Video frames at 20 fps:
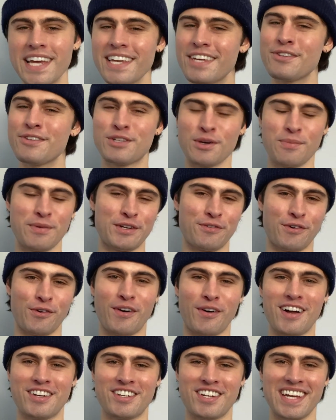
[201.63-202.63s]
Thank you so much for
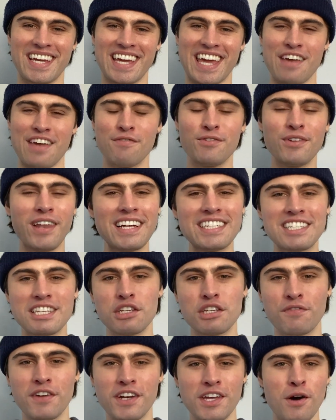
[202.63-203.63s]
watching. If you liked
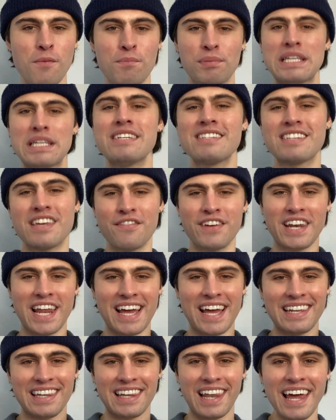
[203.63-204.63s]
this video, please give it
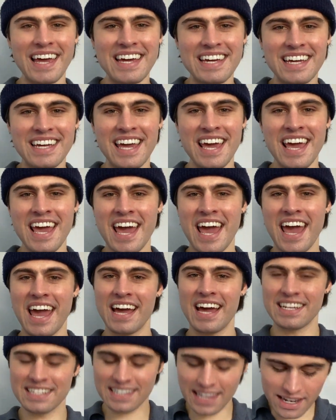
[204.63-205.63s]
a like.
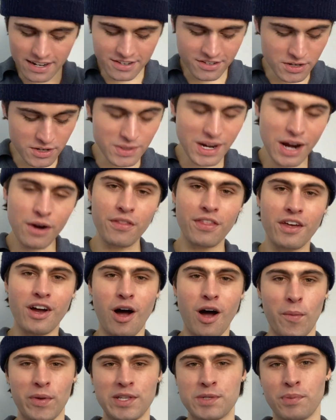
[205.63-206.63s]
And let us know down in the
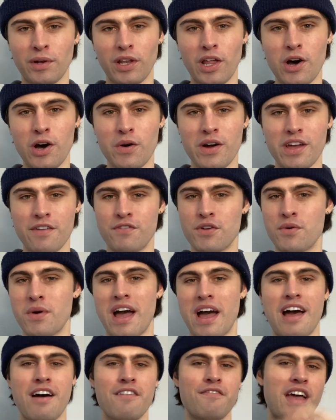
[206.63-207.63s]
comments below if you
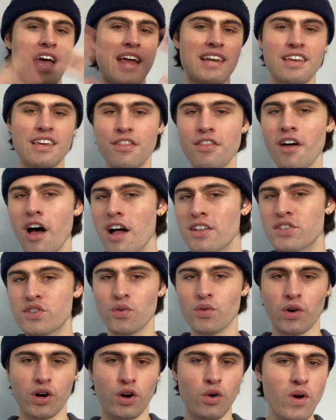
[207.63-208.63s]
have any thoughts
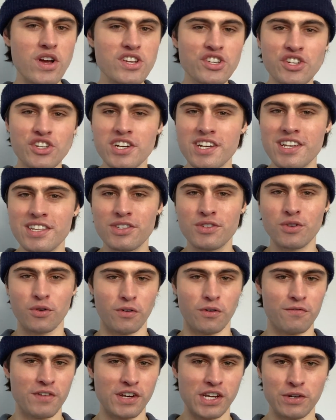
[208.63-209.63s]
or questions
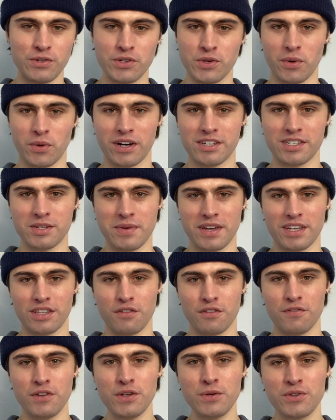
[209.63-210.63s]
or videos you want us to make in
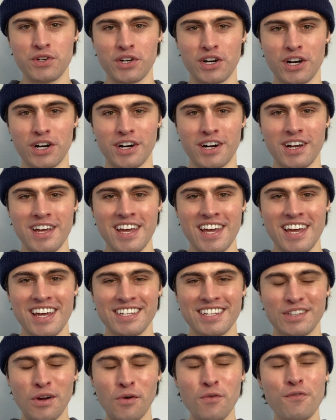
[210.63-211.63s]
the future.
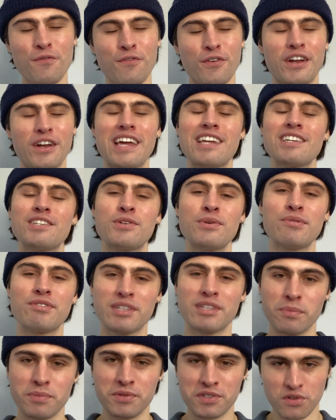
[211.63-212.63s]
Don't forget to
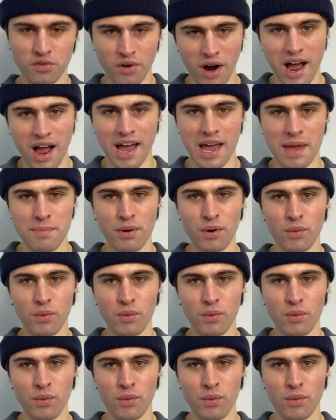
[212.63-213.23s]
subscribe.